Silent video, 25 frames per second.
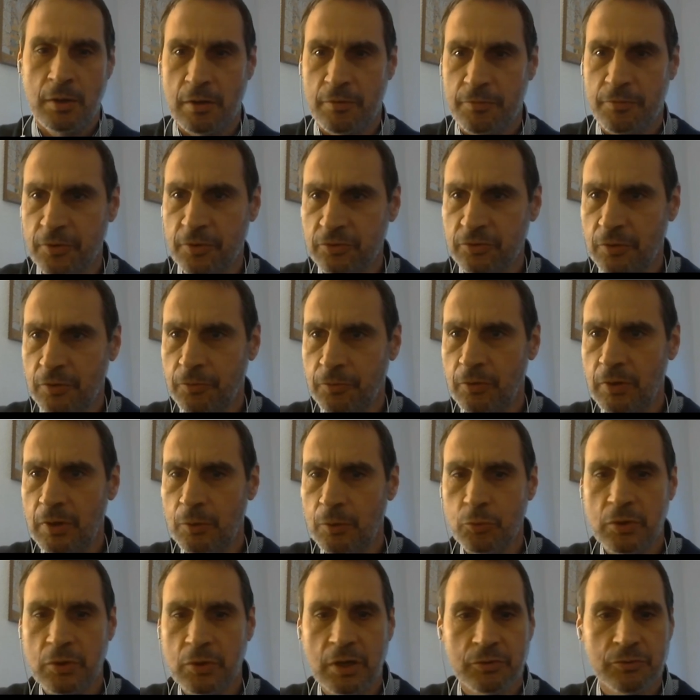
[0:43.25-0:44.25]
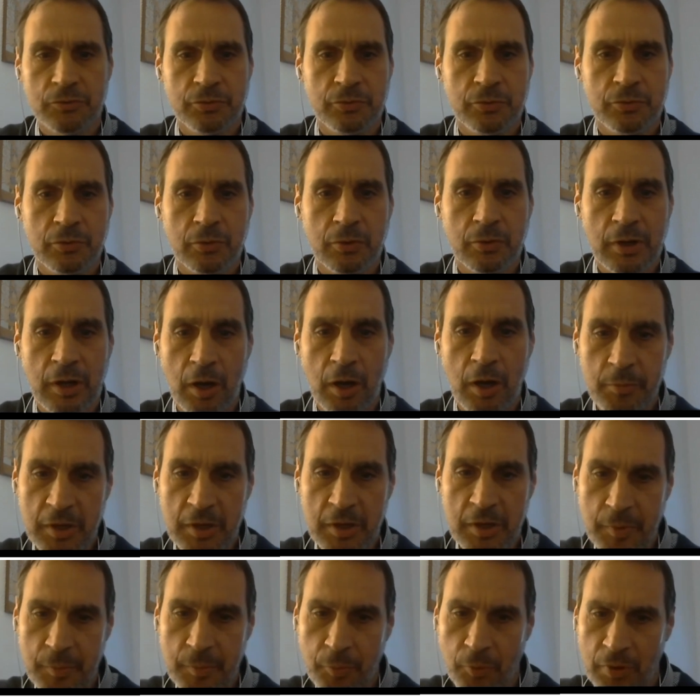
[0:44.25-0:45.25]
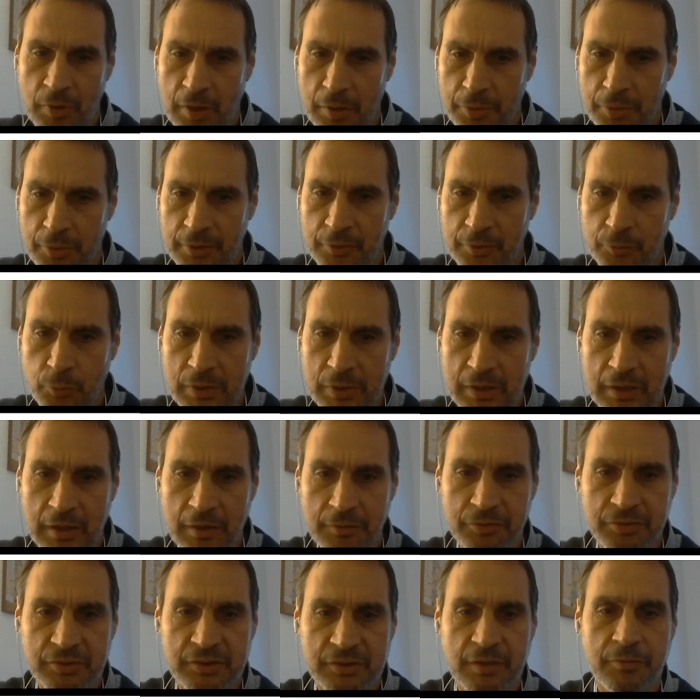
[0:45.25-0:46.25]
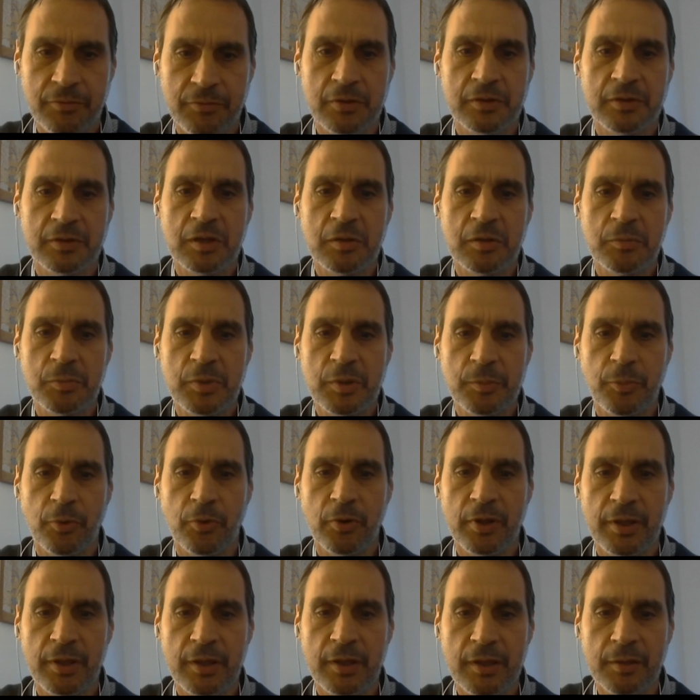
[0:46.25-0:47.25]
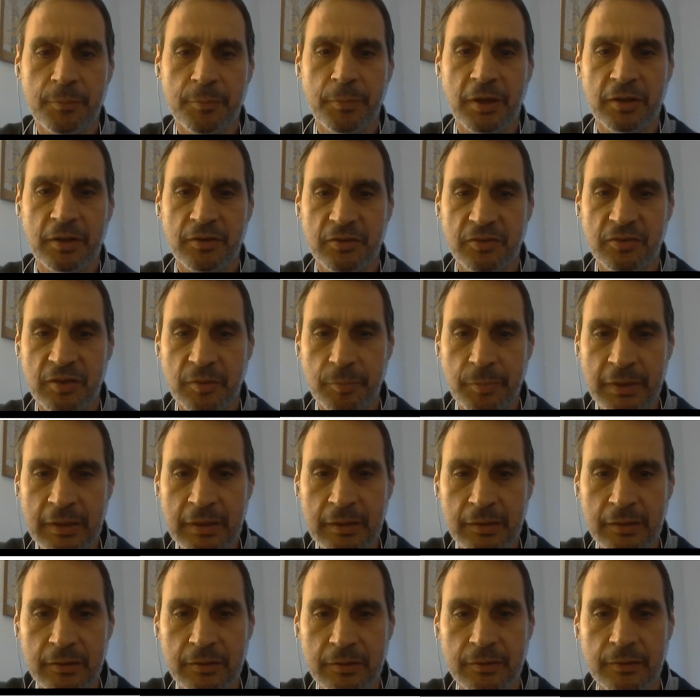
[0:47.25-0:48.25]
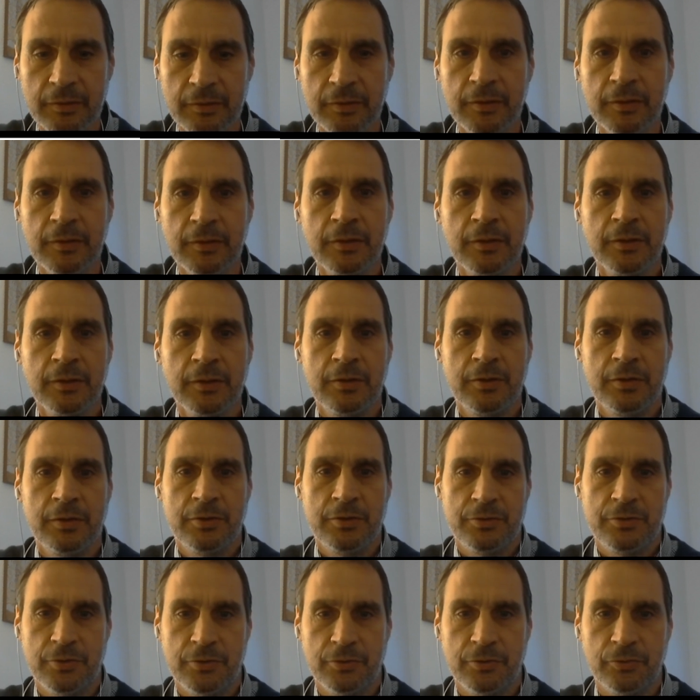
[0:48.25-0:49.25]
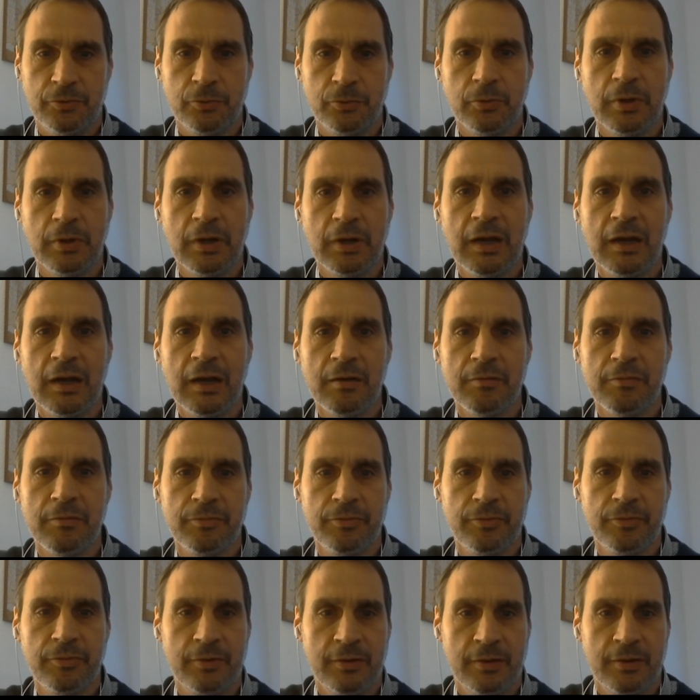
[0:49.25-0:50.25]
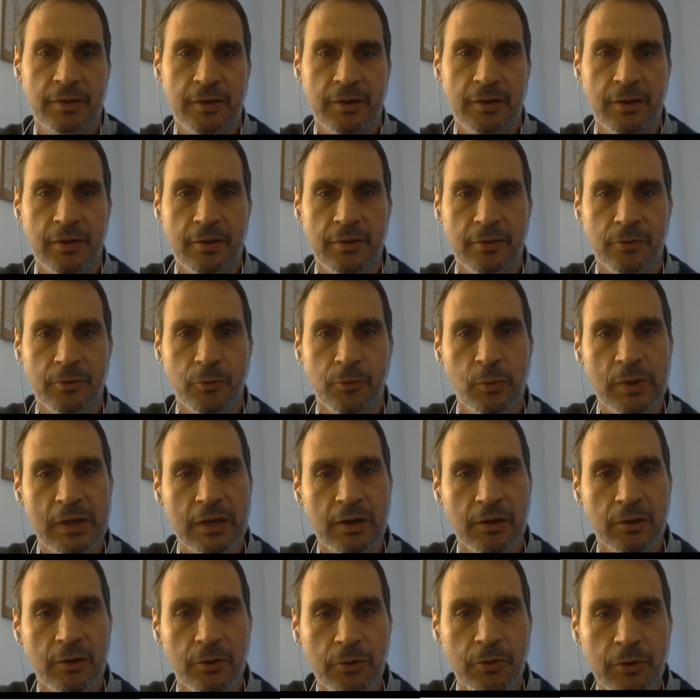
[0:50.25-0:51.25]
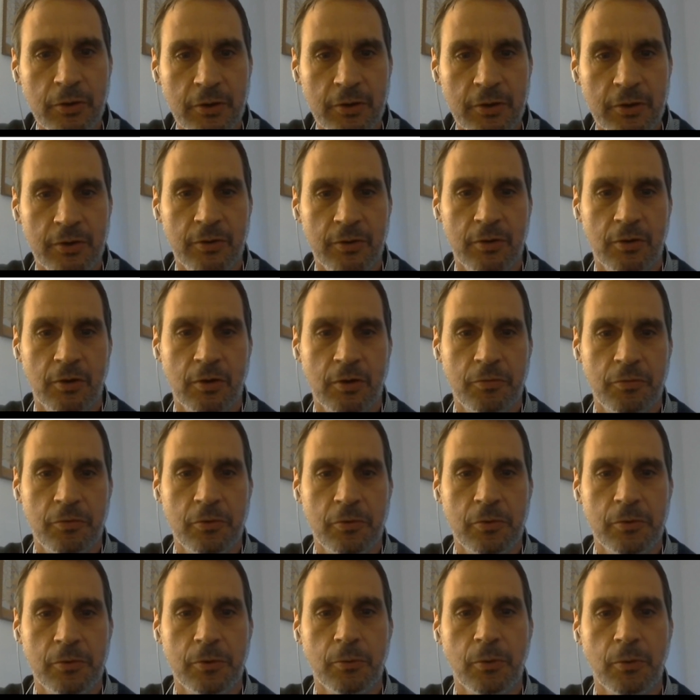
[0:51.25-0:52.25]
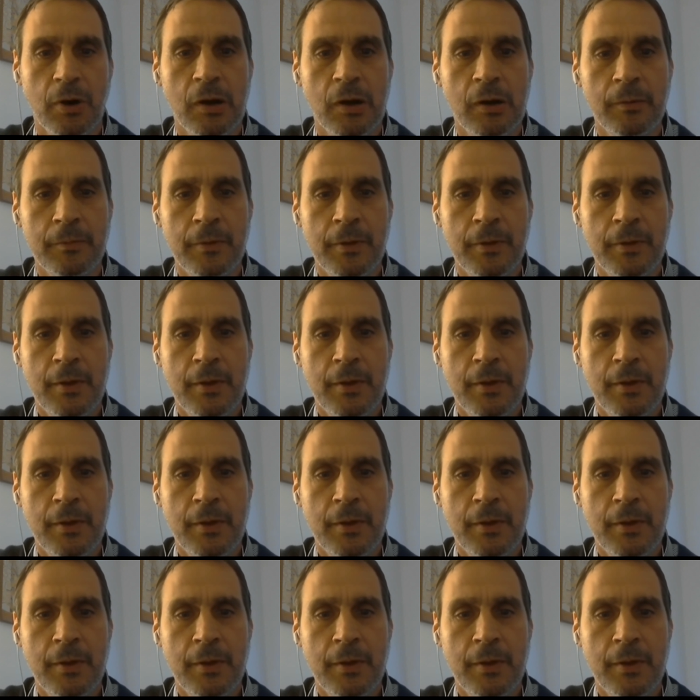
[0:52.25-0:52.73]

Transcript: First of all, I would like to know how many people. I think we have 17 people here, participants, just to have a quick look of who you are.